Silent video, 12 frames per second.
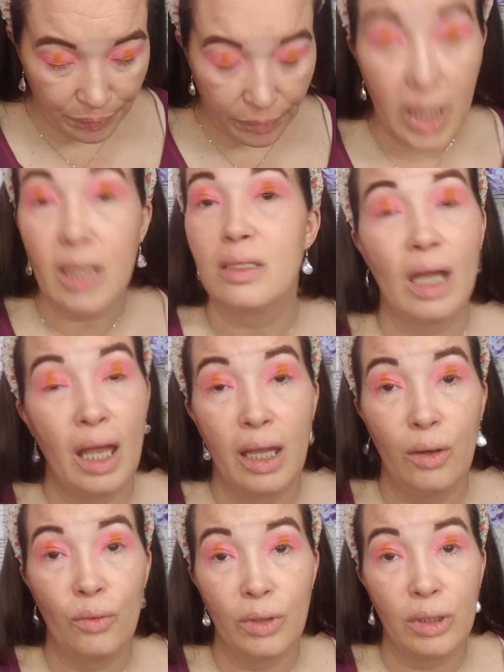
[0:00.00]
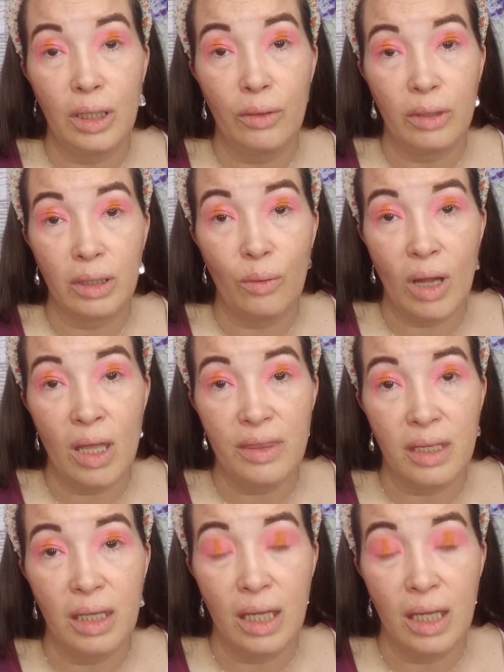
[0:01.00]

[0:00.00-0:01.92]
because I really, really want the